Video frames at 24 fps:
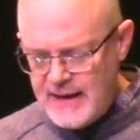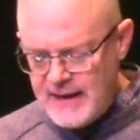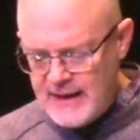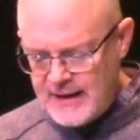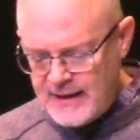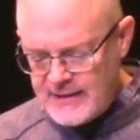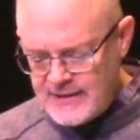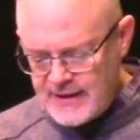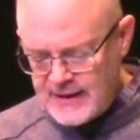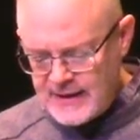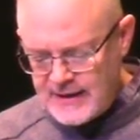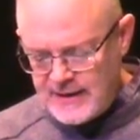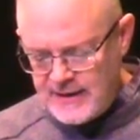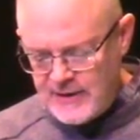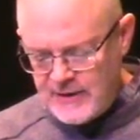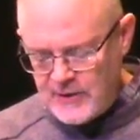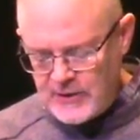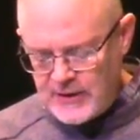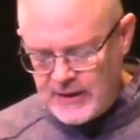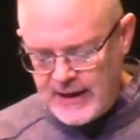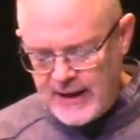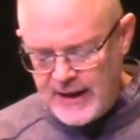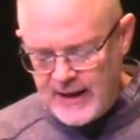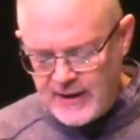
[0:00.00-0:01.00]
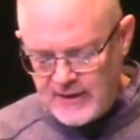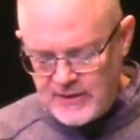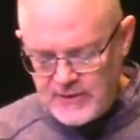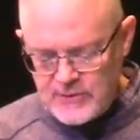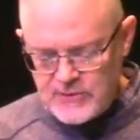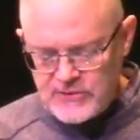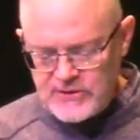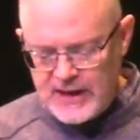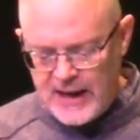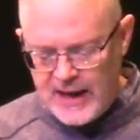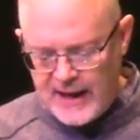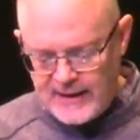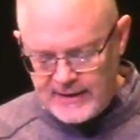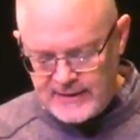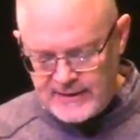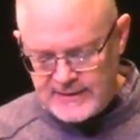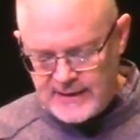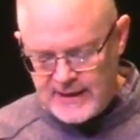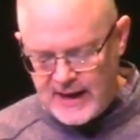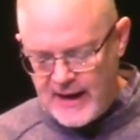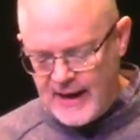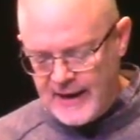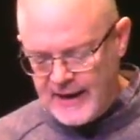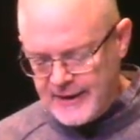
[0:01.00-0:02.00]
in the year King Uzziah
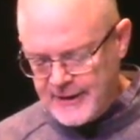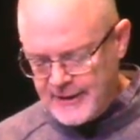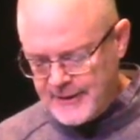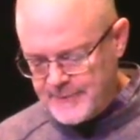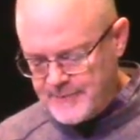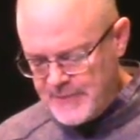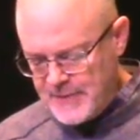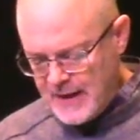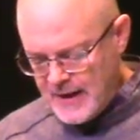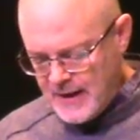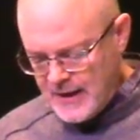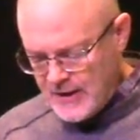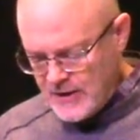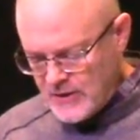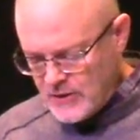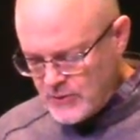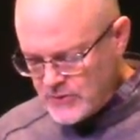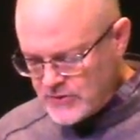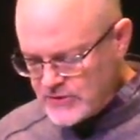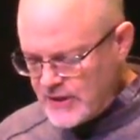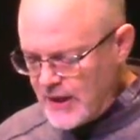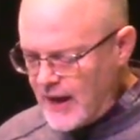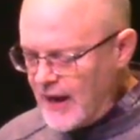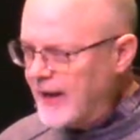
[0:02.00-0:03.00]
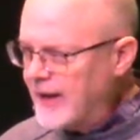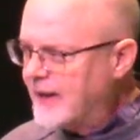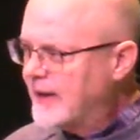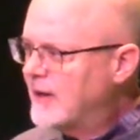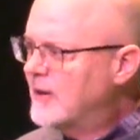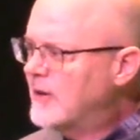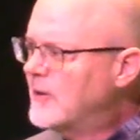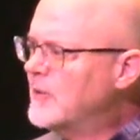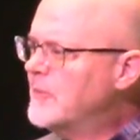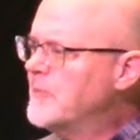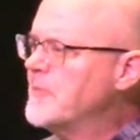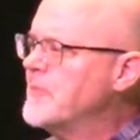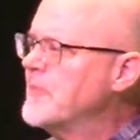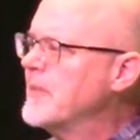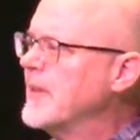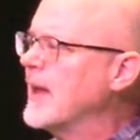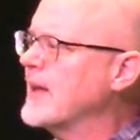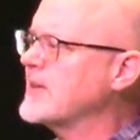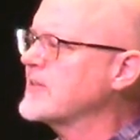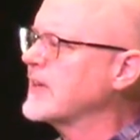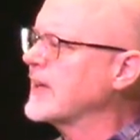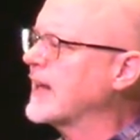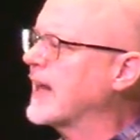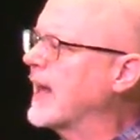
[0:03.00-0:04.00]
died, Uzziah
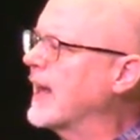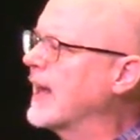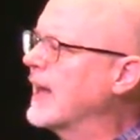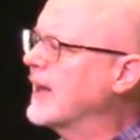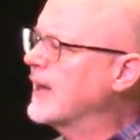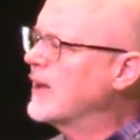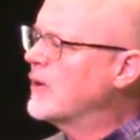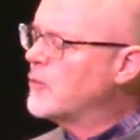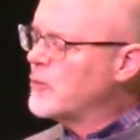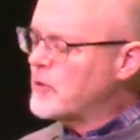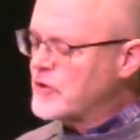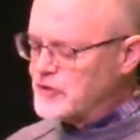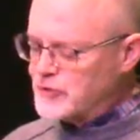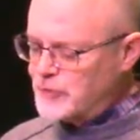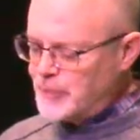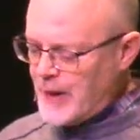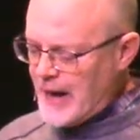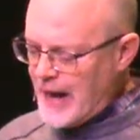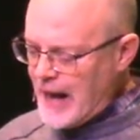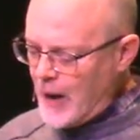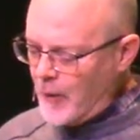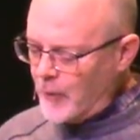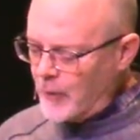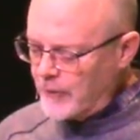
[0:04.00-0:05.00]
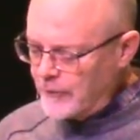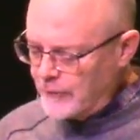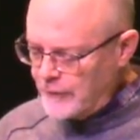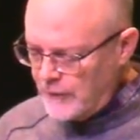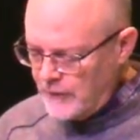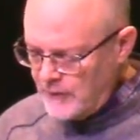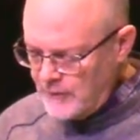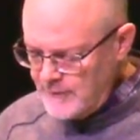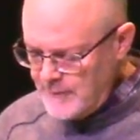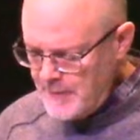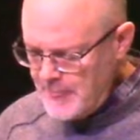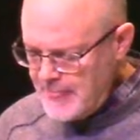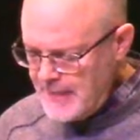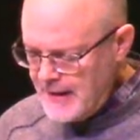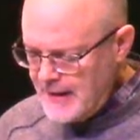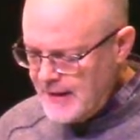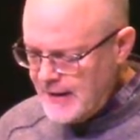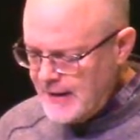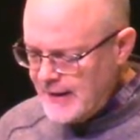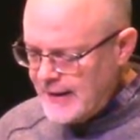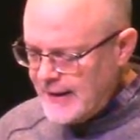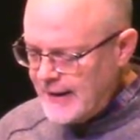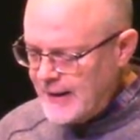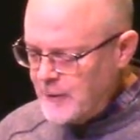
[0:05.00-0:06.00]
as a king was powerful
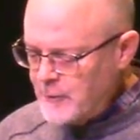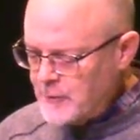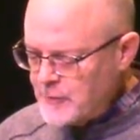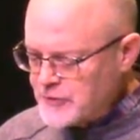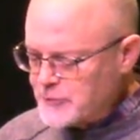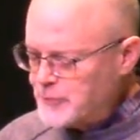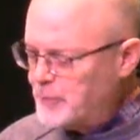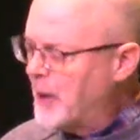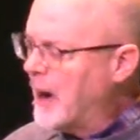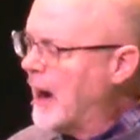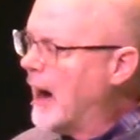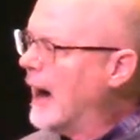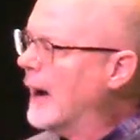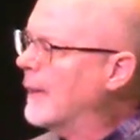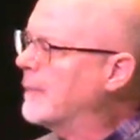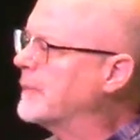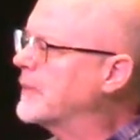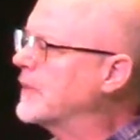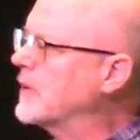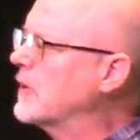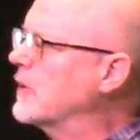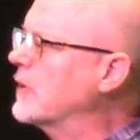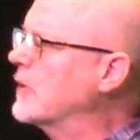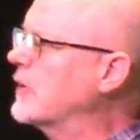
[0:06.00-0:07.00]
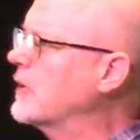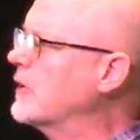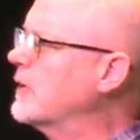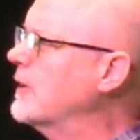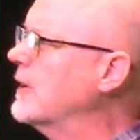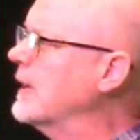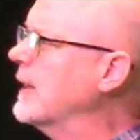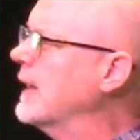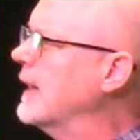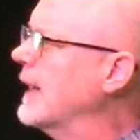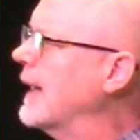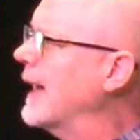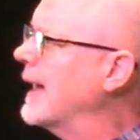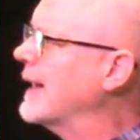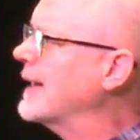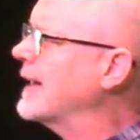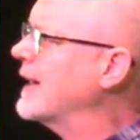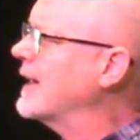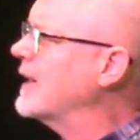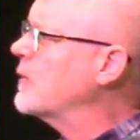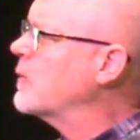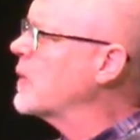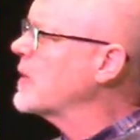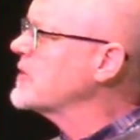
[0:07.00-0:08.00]
he was popular and
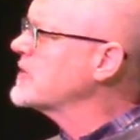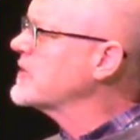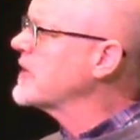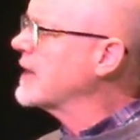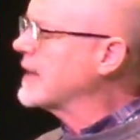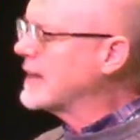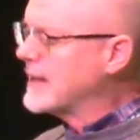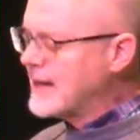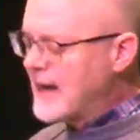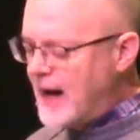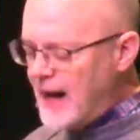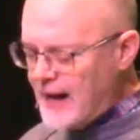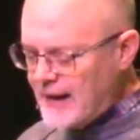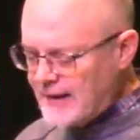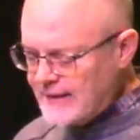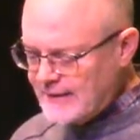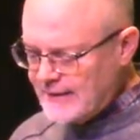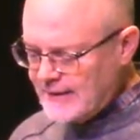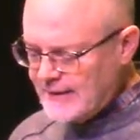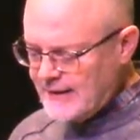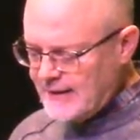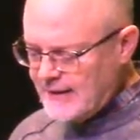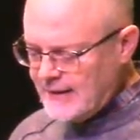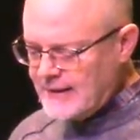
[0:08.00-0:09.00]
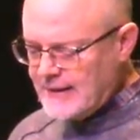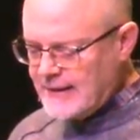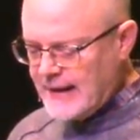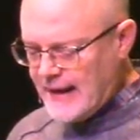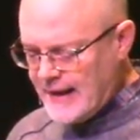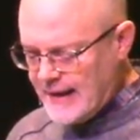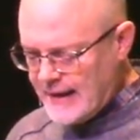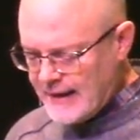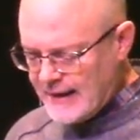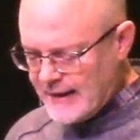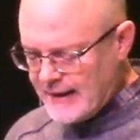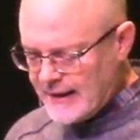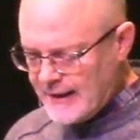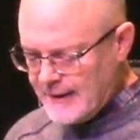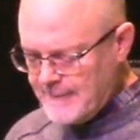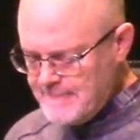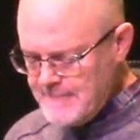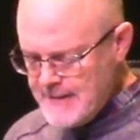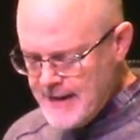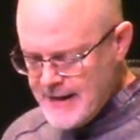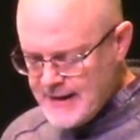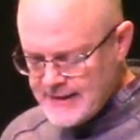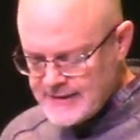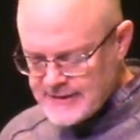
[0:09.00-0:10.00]
he was a godly king,
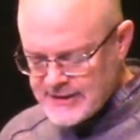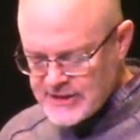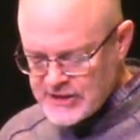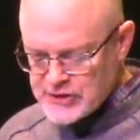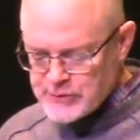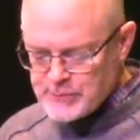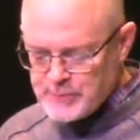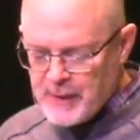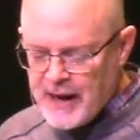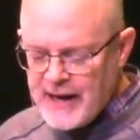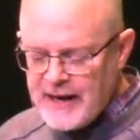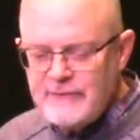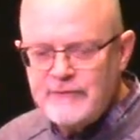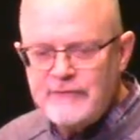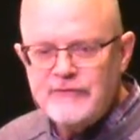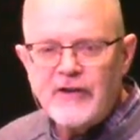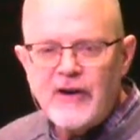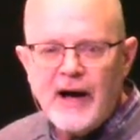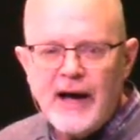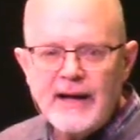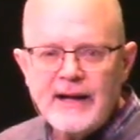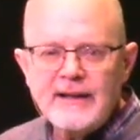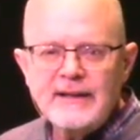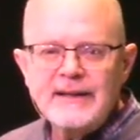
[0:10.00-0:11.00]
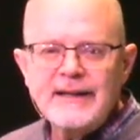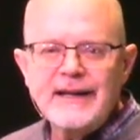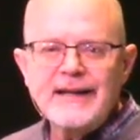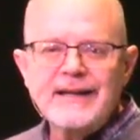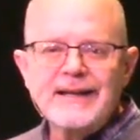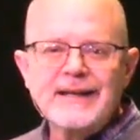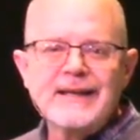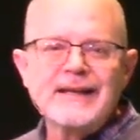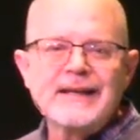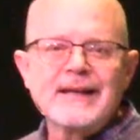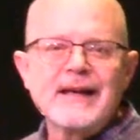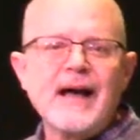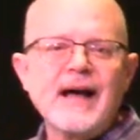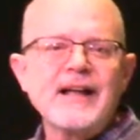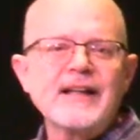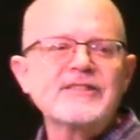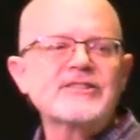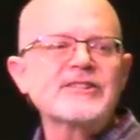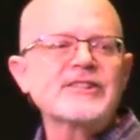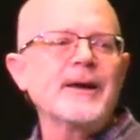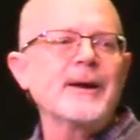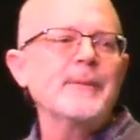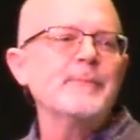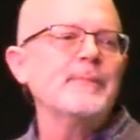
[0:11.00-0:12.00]
despite violating
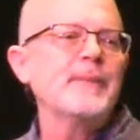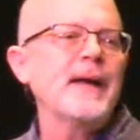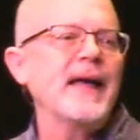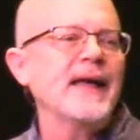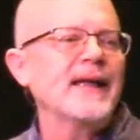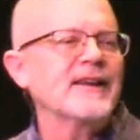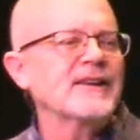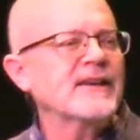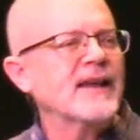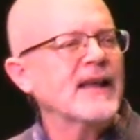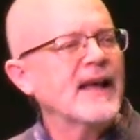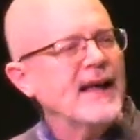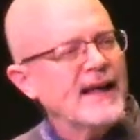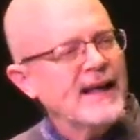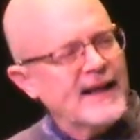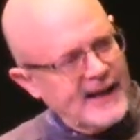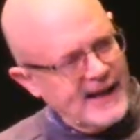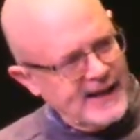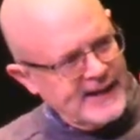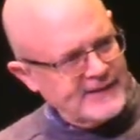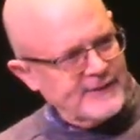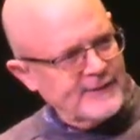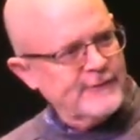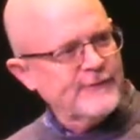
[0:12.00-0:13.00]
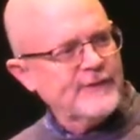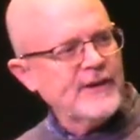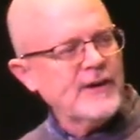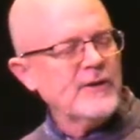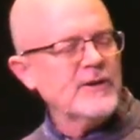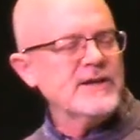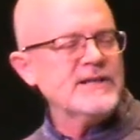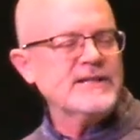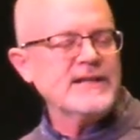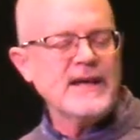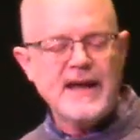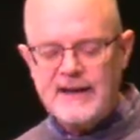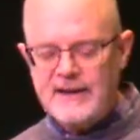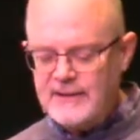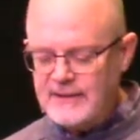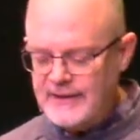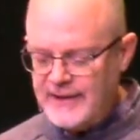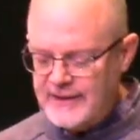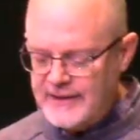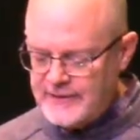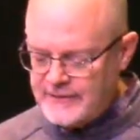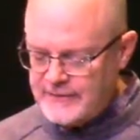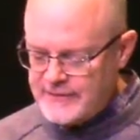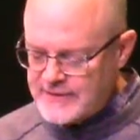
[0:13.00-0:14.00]
God's command at the very tail
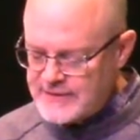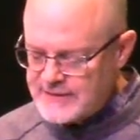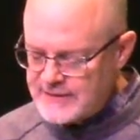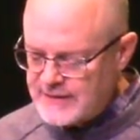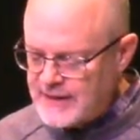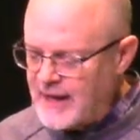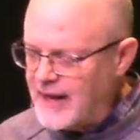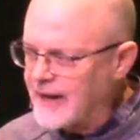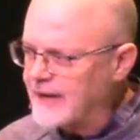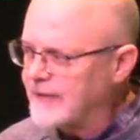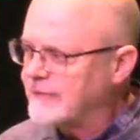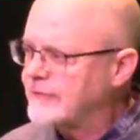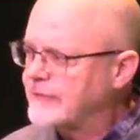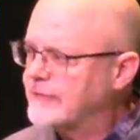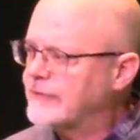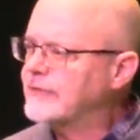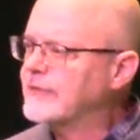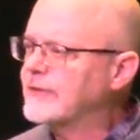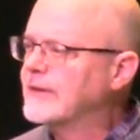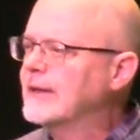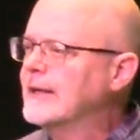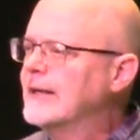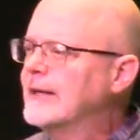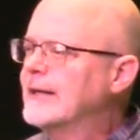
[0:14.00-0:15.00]
end of his life